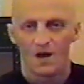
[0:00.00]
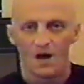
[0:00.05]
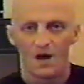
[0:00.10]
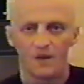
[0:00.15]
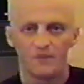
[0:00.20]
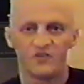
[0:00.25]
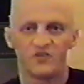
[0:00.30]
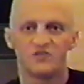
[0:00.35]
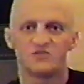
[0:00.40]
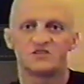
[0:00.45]

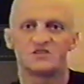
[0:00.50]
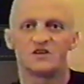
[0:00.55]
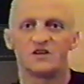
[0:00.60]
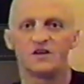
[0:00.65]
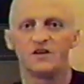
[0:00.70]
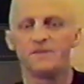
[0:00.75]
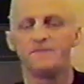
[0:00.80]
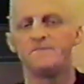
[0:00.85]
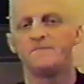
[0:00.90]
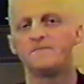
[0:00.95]

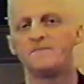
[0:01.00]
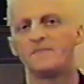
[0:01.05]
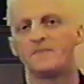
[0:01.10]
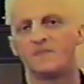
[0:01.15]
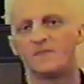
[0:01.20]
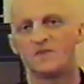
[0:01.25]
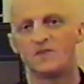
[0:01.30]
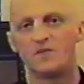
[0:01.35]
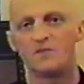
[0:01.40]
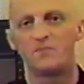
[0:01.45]
Obviously,
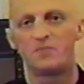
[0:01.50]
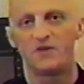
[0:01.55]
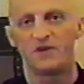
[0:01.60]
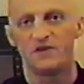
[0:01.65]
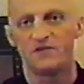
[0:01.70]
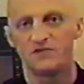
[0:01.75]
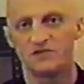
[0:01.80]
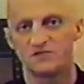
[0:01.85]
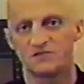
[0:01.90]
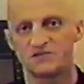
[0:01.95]
the
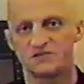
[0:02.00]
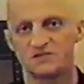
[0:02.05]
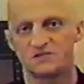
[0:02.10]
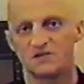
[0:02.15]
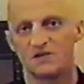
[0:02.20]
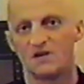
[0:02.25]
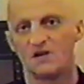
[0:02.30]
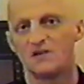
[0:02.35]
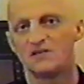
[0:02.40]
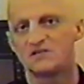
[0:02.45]
previous
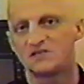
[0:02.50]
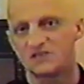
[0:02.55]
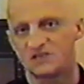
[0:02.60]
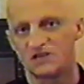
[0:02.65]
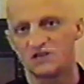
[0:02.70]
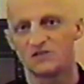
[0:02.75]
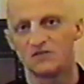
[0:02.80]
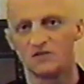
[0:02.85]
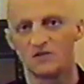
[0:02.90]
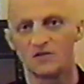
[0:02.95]

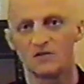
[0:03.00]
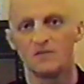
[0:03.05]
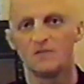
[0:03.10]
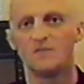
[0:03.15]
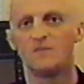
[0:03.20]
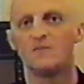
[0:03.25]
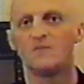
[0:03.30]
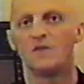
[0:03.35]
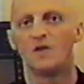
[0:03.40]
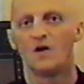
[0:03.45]
signal
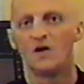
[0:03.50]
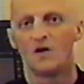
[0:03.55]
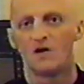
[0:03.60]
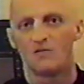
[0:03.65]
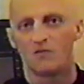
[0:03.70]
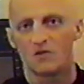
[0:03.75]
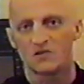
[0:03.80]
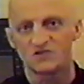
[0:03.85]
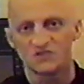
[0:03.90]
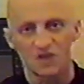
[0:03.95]

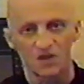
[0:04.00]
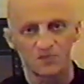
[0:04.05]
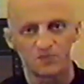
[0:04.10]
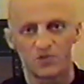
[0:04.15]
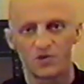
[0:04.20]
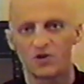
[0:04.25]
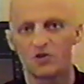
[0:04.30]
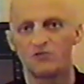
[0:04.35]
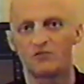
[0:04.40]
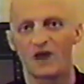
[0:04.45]
was not
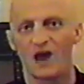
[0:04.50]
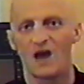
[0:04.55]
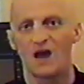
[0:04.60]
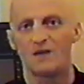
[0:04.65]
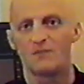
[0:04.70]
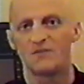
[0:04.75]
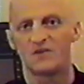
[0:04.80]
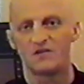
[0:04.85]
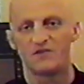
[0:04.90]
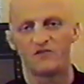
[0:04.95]

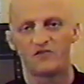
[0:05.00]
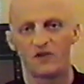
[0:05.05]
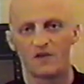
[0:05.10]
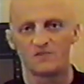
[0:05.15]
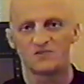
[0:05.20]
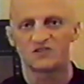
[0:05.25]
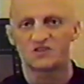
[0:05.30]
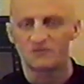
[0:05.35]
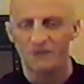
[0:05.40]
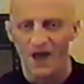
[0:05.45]
programmed
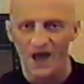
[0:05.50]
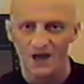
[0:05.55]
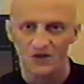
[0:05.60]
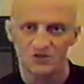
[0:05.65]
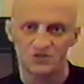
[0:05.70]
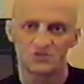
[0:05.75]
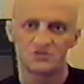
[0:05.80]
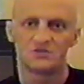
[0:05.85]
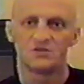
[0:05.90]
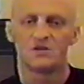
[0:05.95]
from
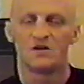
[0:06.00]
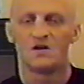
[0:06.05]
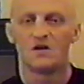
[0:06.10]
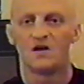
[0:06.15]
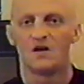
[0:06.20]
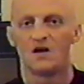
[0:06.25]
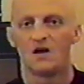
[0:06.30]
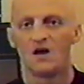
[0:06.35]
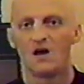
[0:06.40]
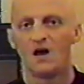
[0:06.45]
scratch.
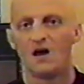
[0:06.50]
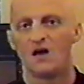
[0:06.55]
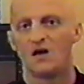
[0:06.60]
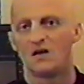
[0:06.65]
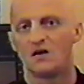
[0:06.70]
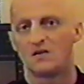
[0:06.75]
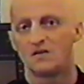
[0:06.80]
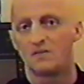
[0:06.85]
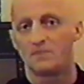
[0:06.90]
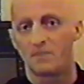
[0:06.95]

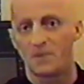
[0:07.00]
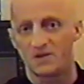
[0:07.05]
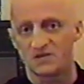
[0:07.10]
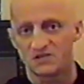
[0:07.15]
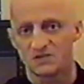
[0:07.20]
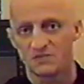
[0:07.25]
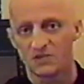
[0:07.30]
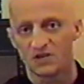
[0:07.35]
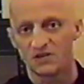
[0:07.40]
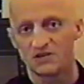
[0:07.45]
The
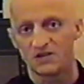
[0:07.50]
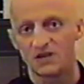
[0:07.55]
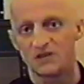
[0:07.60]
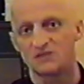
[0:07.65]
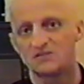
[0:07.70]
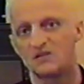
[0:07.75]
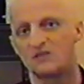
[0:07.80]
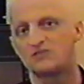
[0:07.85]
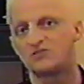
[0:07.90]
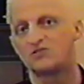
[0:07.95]

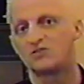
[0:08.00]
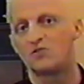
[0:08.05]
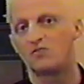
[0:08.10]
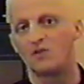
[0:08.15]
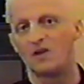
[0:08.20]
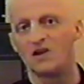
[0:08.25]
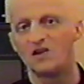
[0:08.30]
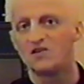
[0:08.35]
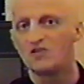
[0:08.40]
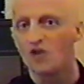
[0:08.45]
possibilities are
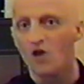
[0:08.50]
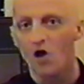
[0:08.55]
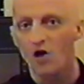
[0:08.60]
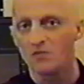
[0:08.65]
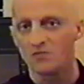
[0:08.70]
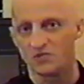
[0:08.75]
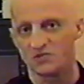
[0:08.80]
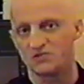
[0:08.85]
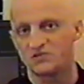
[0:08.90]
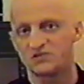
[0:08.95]
so
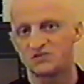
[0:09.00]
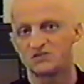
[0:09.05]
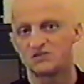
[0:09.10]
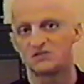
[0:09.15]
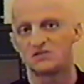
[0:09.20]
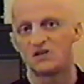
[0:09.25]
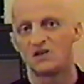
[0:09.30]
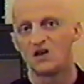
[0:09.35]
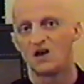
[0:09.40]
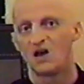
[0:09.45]
enormous